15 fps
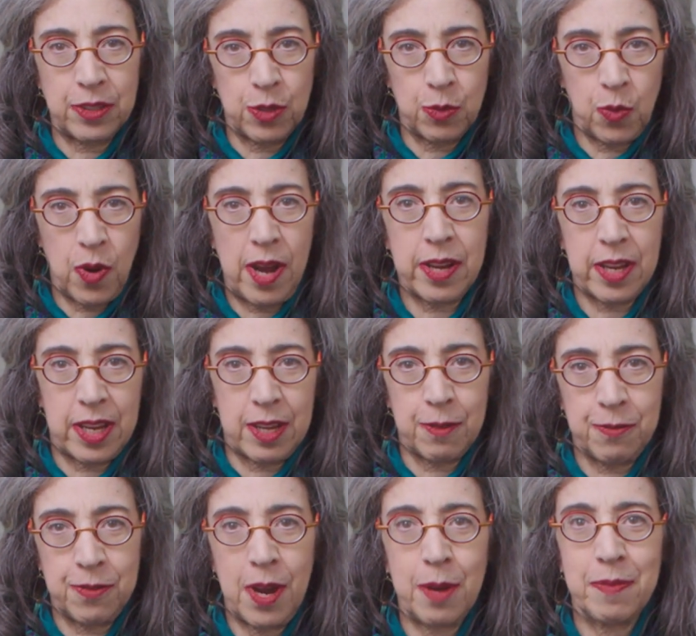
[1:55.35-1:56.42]
You're walking
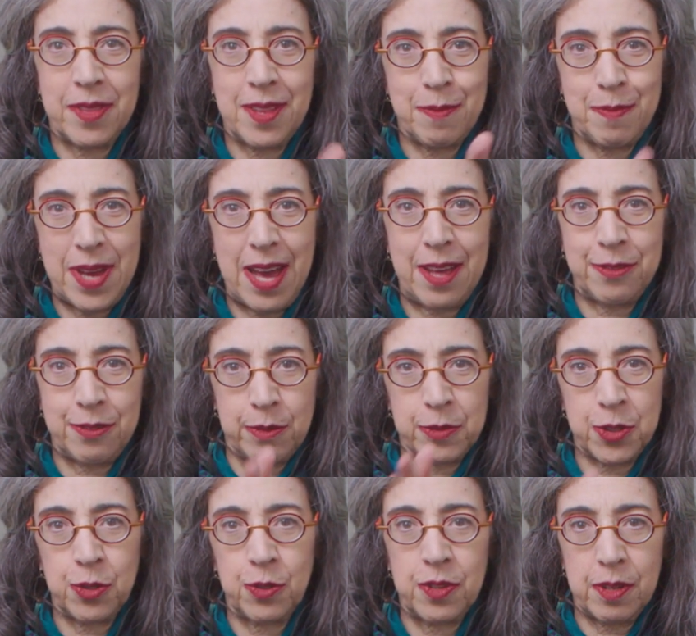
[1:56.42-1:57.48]
from the bathroom
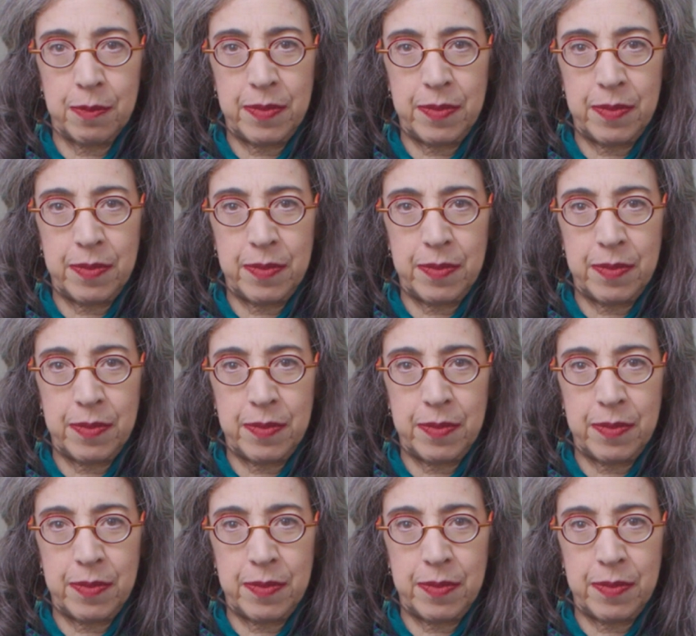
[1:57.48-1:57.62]
to the